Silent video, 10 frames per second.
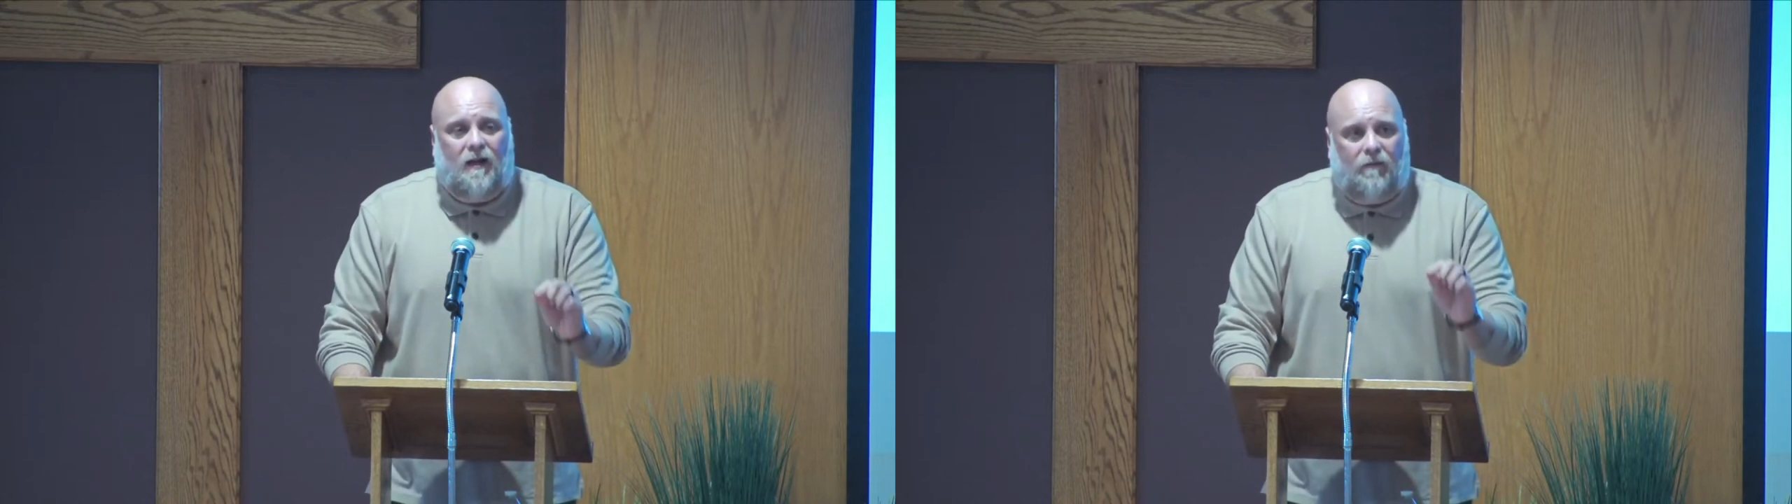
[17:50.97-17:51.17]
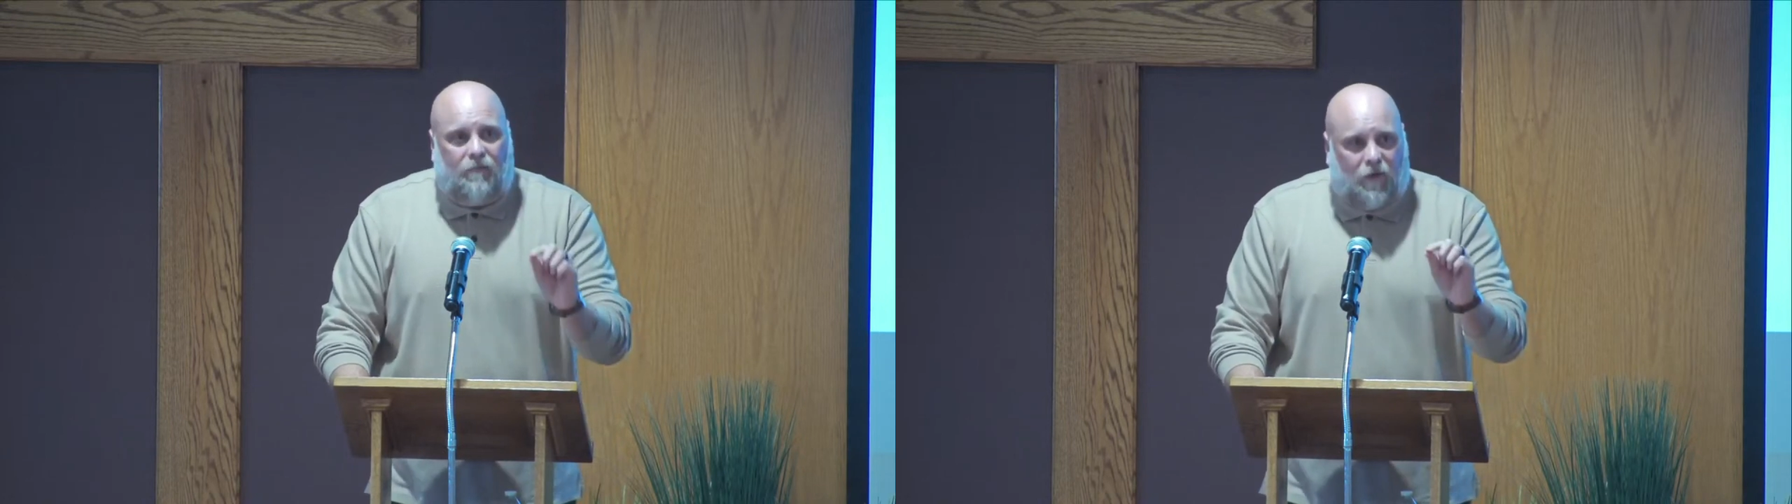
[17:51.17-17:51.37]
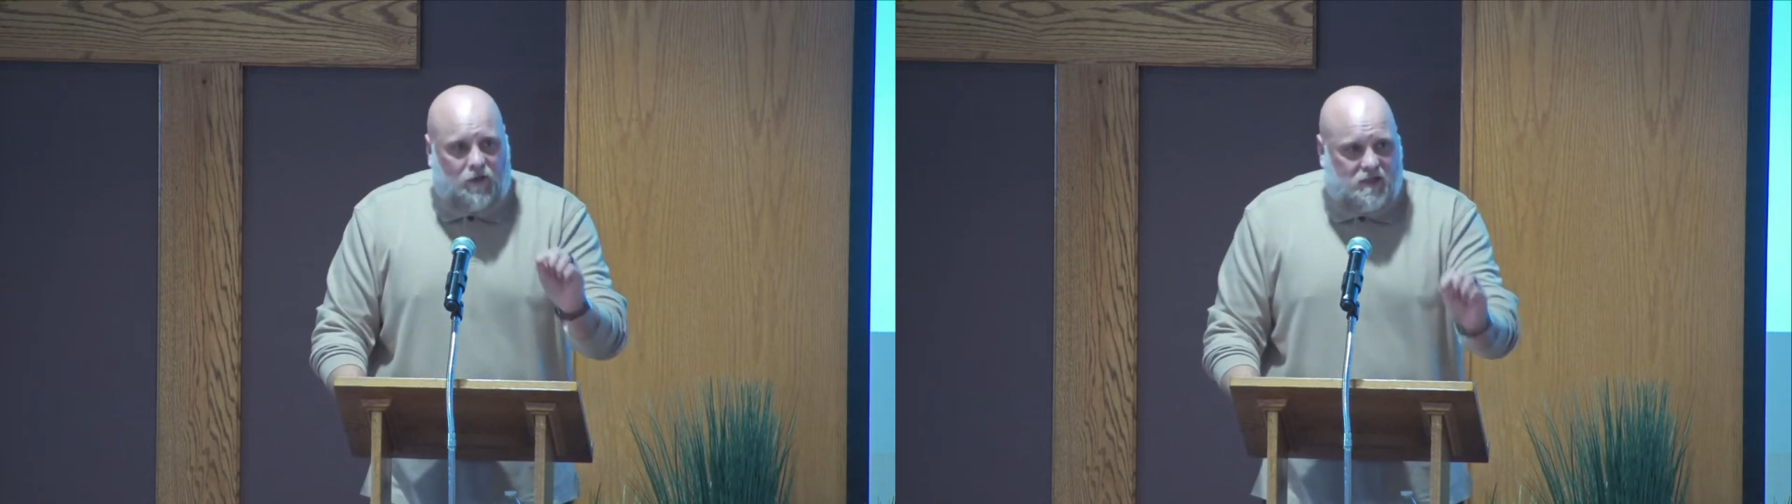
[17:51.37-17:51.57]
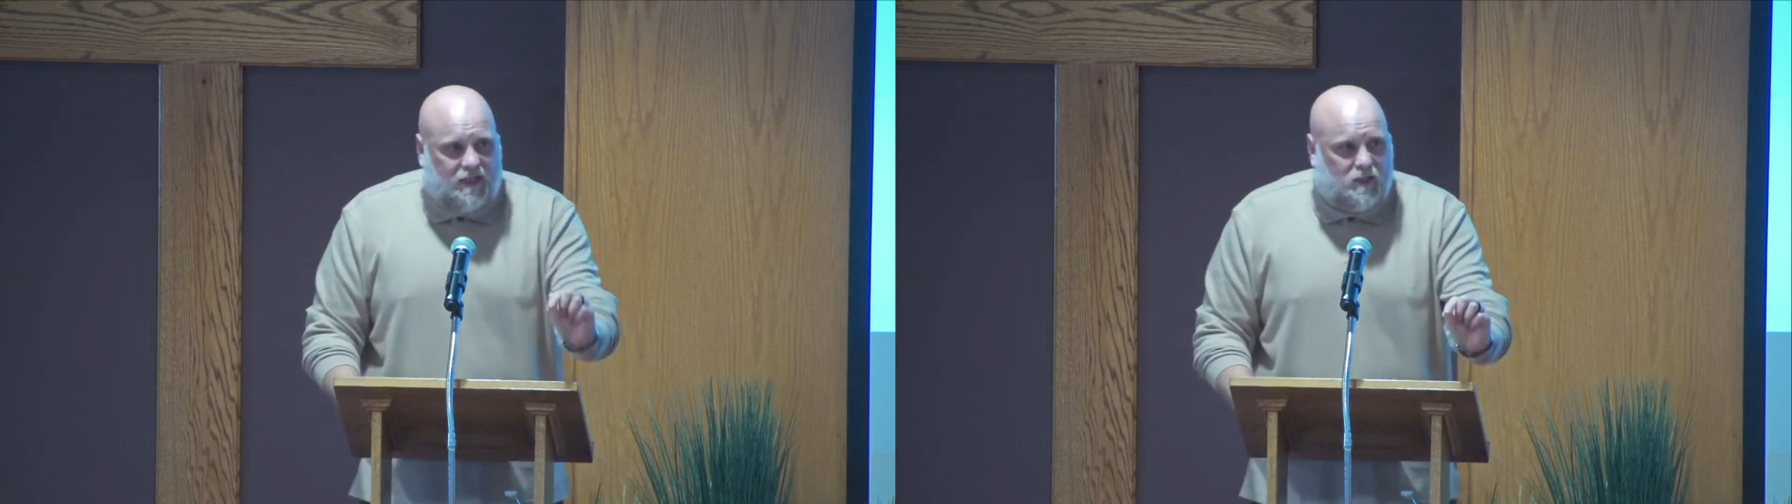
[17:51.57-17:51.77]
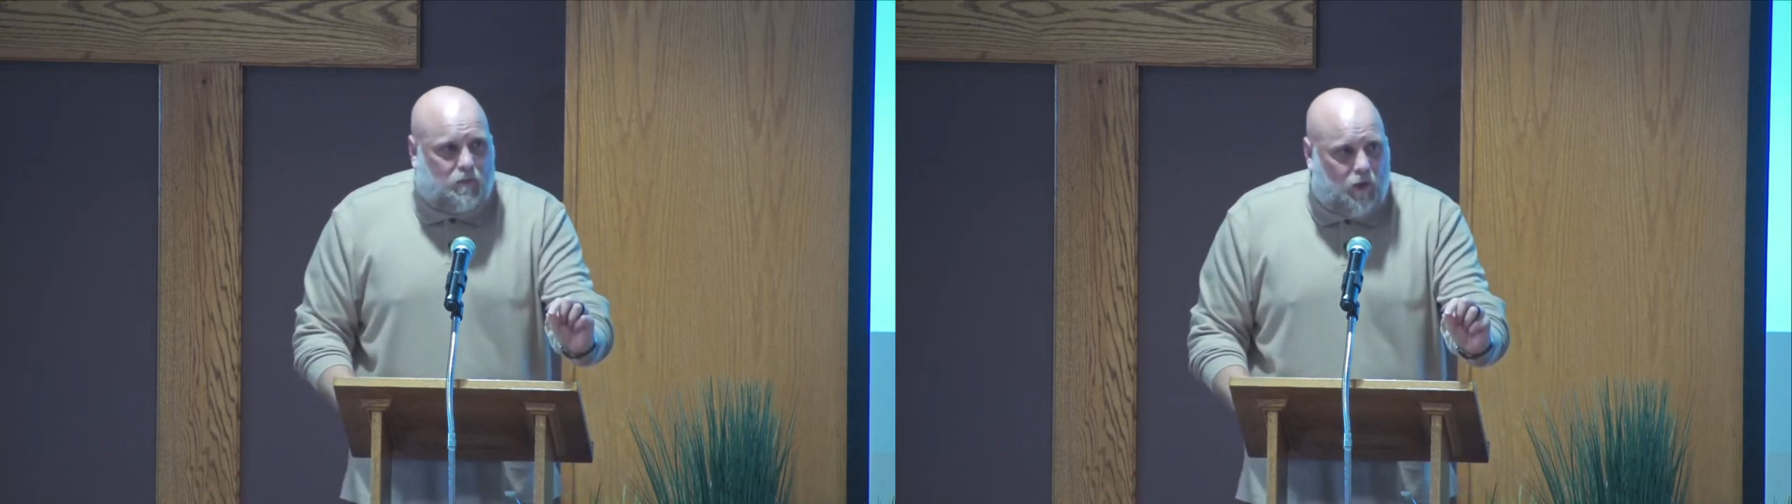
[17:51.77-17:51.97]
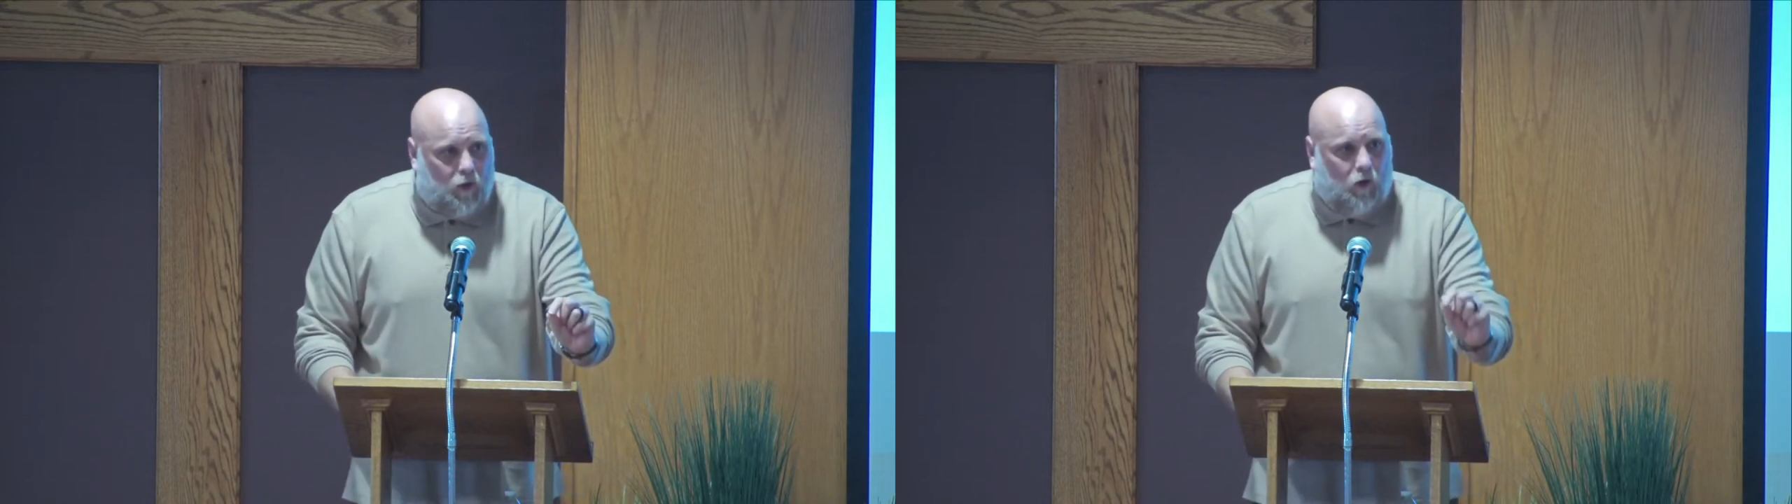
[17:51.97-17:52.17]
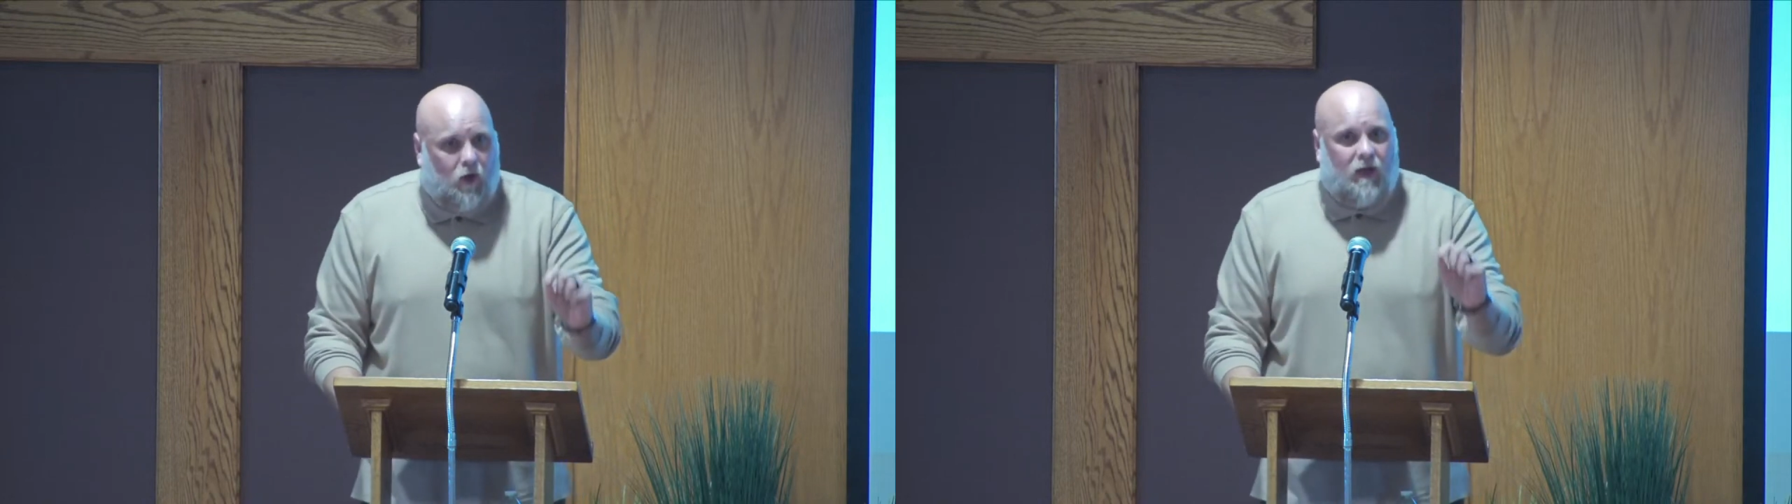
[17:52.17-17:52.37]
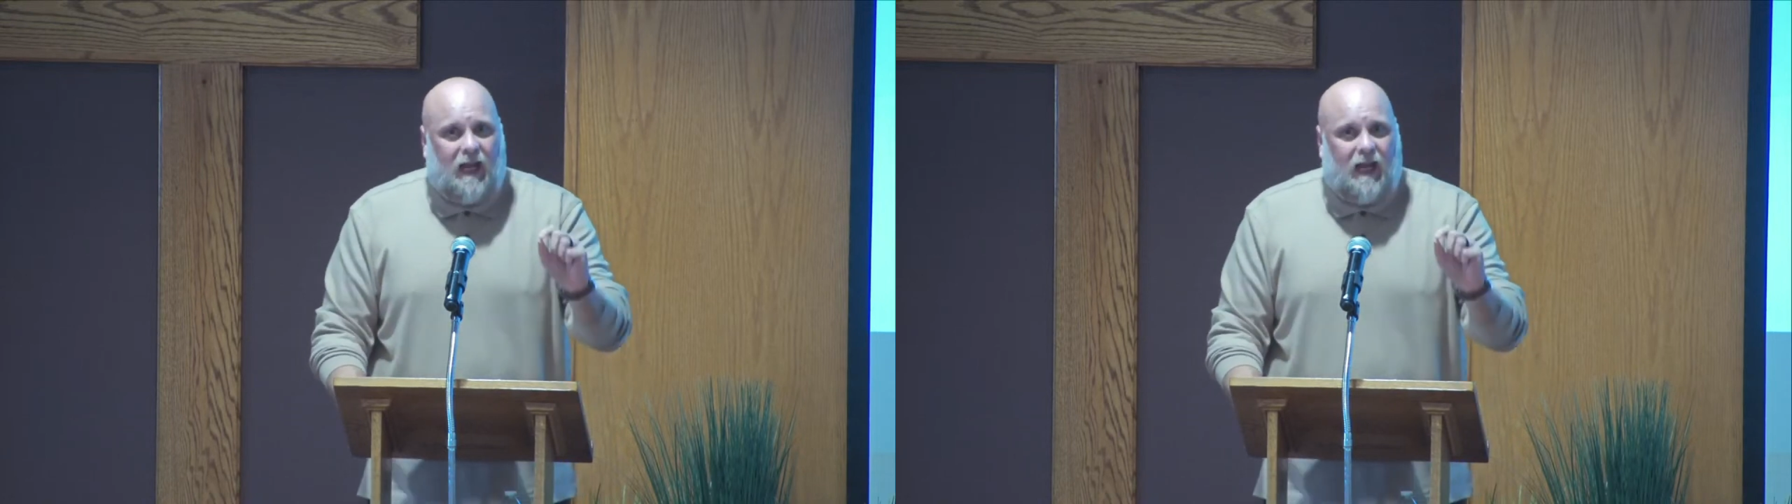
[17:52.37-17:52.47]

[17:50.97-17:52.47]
first it is pure